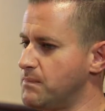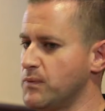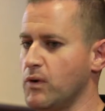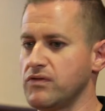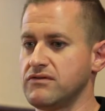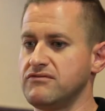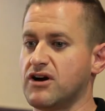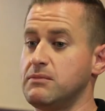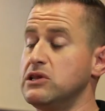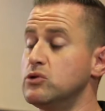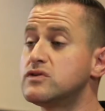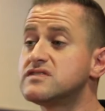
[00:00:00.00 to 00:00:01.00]
what the
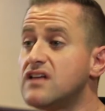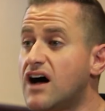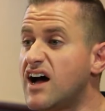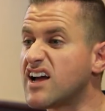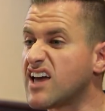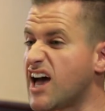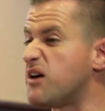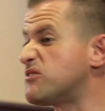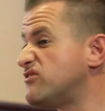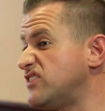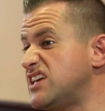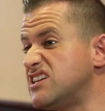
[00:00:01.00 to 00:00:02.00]
environment looks like, how it
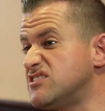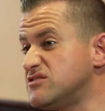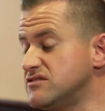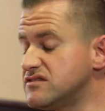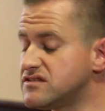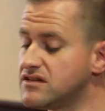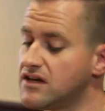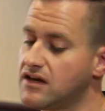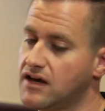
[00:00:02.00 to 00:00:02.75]
feels,